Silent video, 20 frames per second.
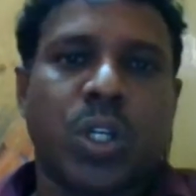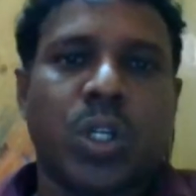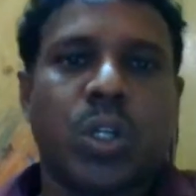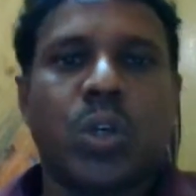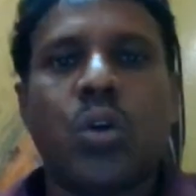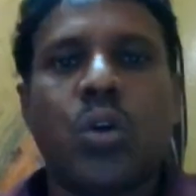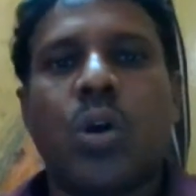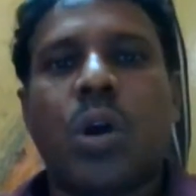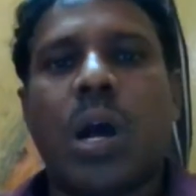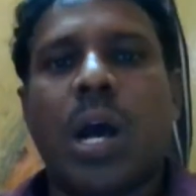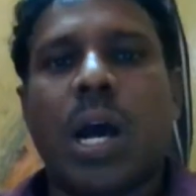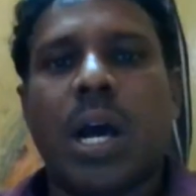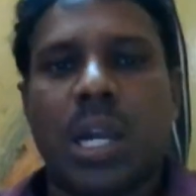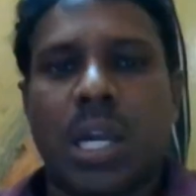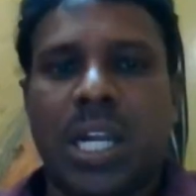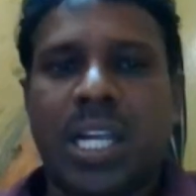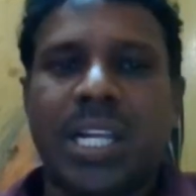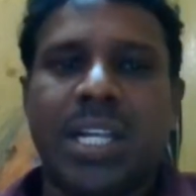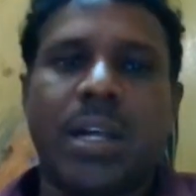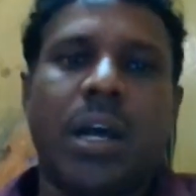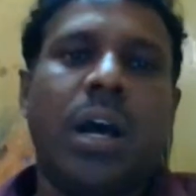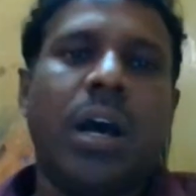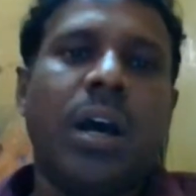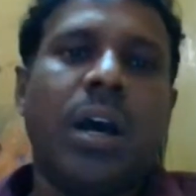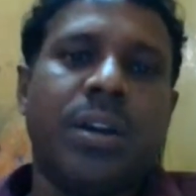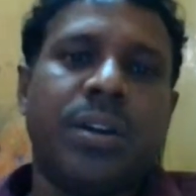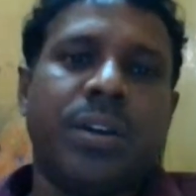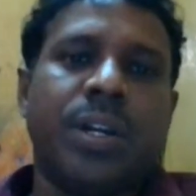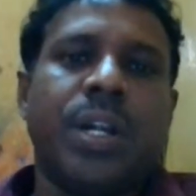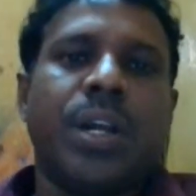
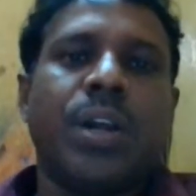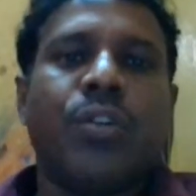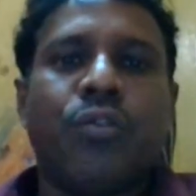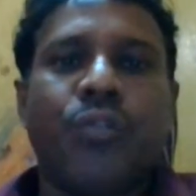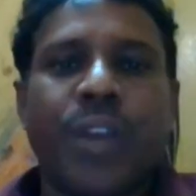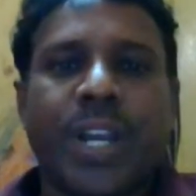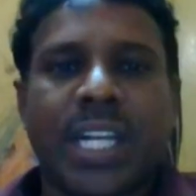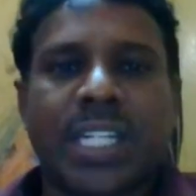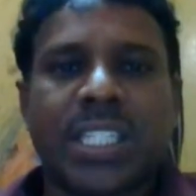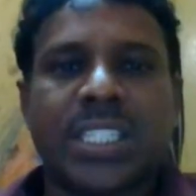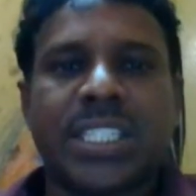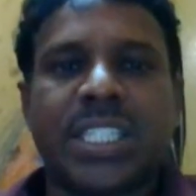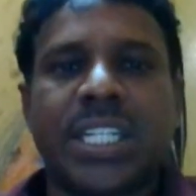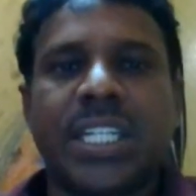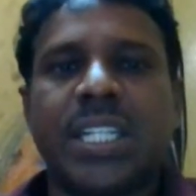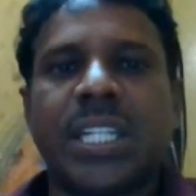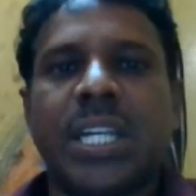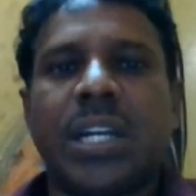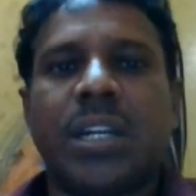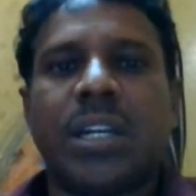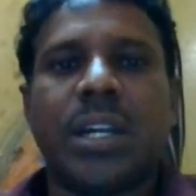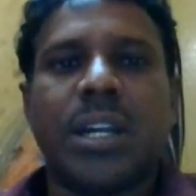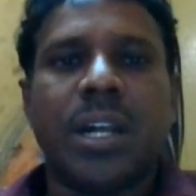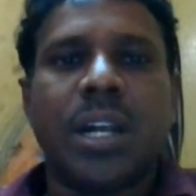or we can say that